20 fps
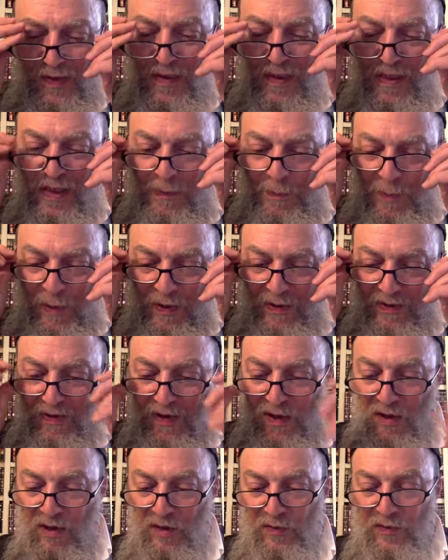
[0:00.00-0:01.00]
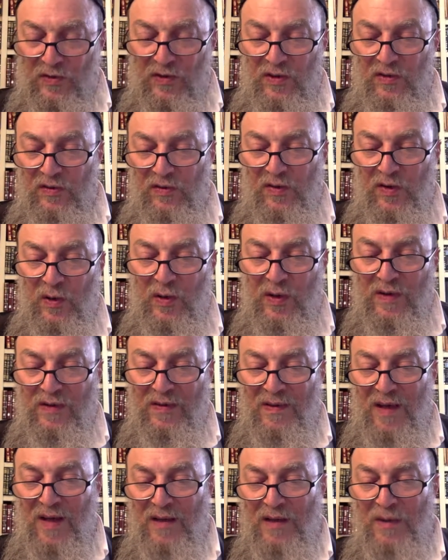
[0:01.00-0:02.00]
keep ourselves
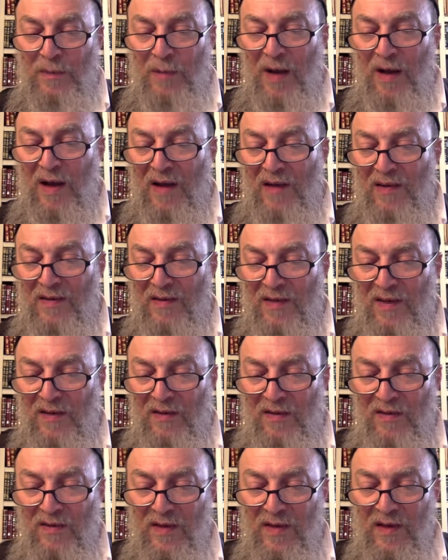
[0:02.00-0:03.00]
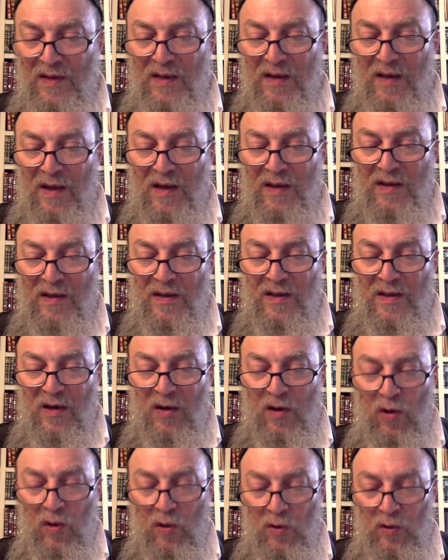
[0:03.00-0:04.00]
focused on the positive, on the
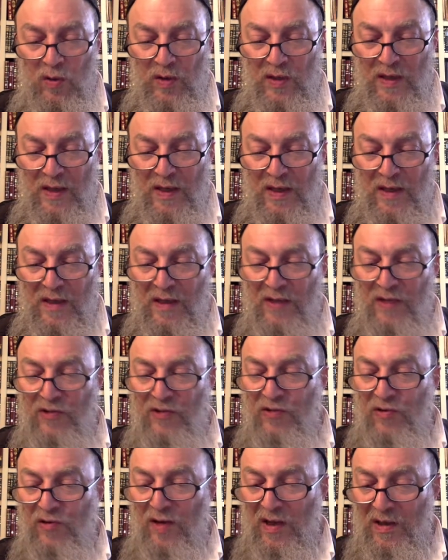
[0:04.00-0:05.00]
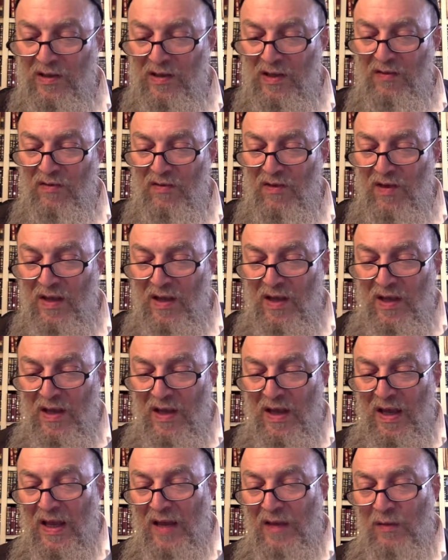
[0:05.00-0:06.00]
holy and the constructive,
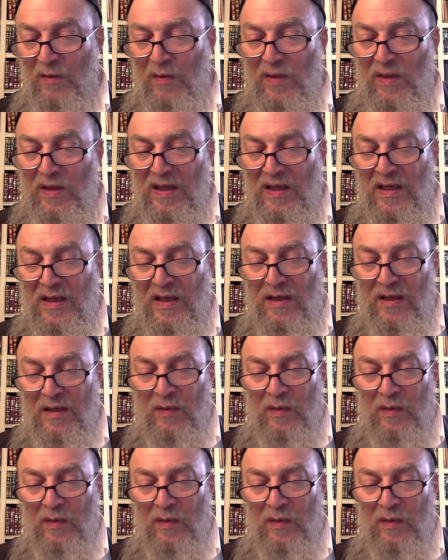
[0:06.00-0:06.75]
and we